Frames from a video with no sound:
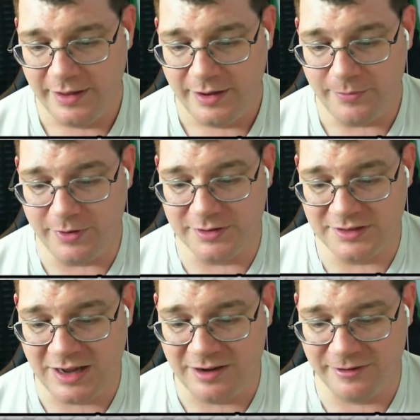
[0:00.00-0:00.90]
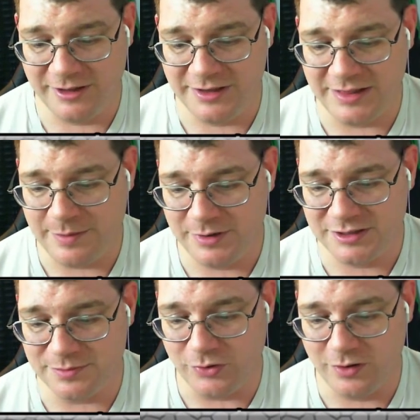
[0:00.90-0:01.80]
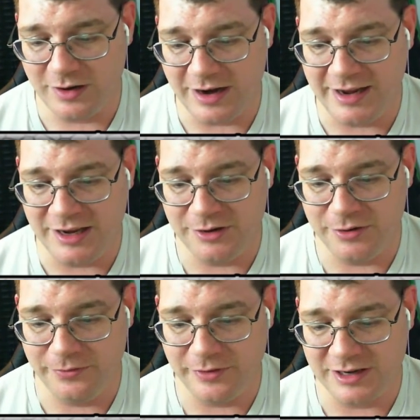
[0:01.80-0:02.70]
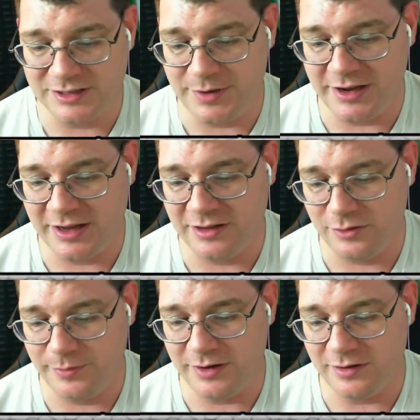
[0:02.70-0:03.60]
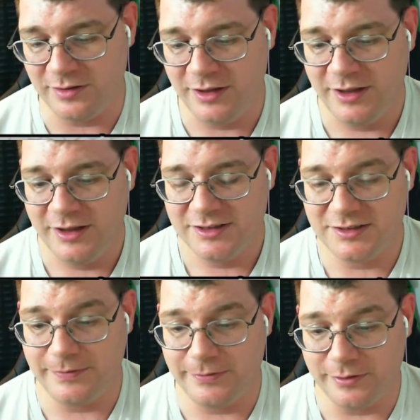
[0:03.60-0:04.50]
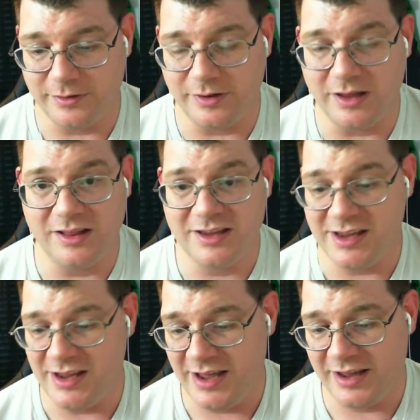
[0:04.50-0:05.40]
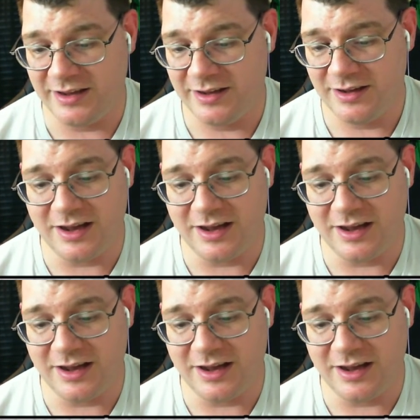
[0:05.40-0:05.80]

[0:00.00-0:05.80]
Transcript: Well, there's not really that much more I can do for XP. I got a little bit of stuff for a lucky egg.